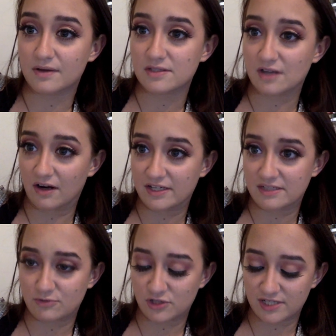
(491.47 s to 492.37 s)
Sorry,
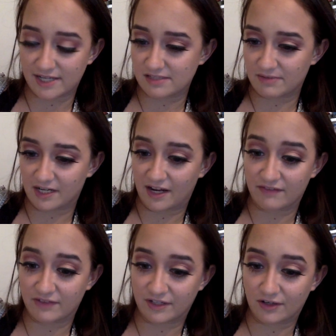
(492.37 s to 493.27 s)
someone just texted me and I
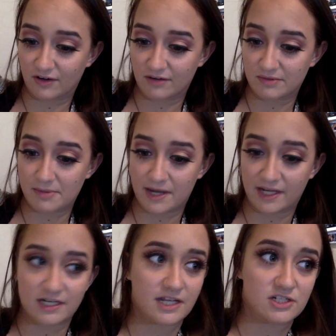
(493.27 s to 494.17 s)
have like incredibly bad
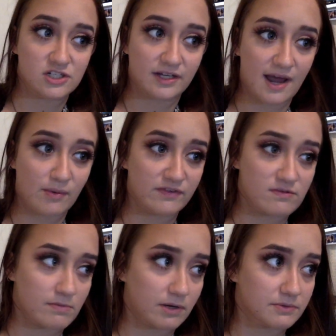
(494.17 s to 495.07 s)
ADHD. Like, I don't even
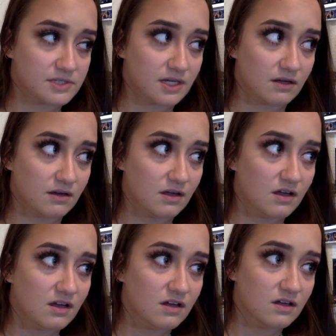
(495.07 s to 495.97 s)
remember what I was saying.
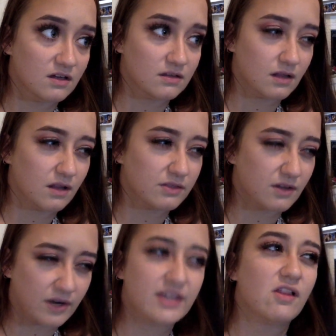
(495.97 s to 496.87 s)

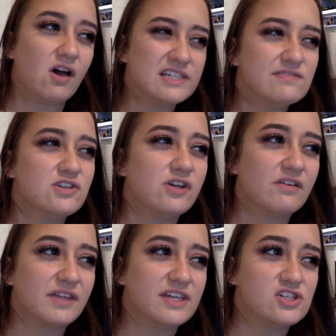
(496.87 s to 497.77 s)
Okay, the loss of a two year
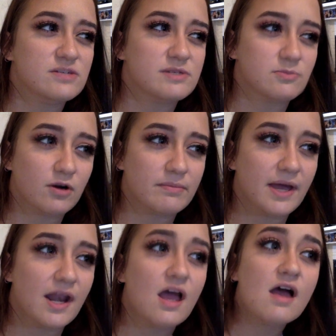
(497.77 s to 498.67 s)
relationship is
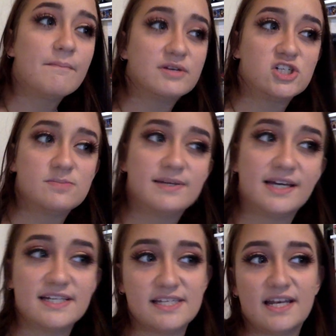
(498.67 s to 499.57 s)
morbid, but just
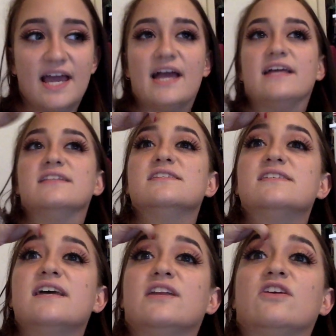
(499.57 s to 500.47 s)
because it ends
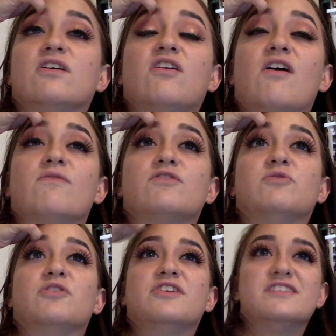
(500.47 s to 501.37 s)
and you're
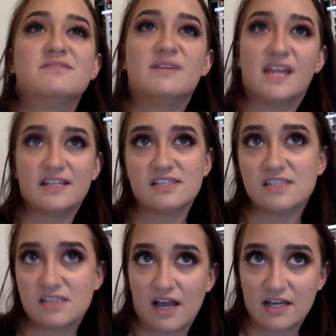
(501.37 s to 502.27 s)
uncomfortable doesn't mean that's a
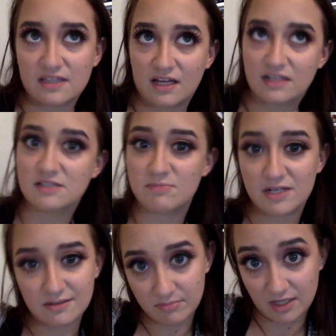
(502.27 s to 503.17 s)
sign that it's
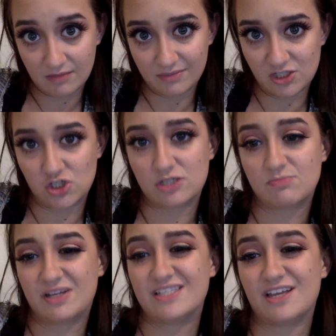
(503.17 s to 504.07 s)
meant to be. It just
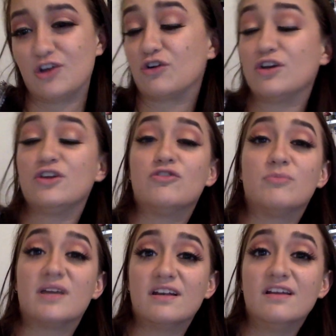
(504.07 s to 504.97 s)
means that you're a
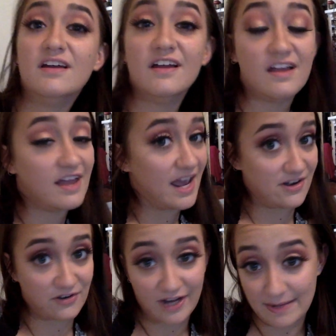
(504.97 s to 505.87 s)
human
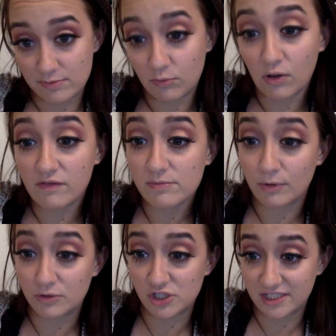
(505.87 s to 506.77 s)
and you're capable of
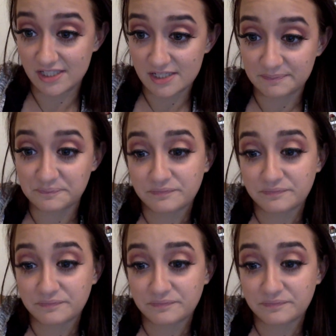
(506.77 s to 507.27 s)
emotions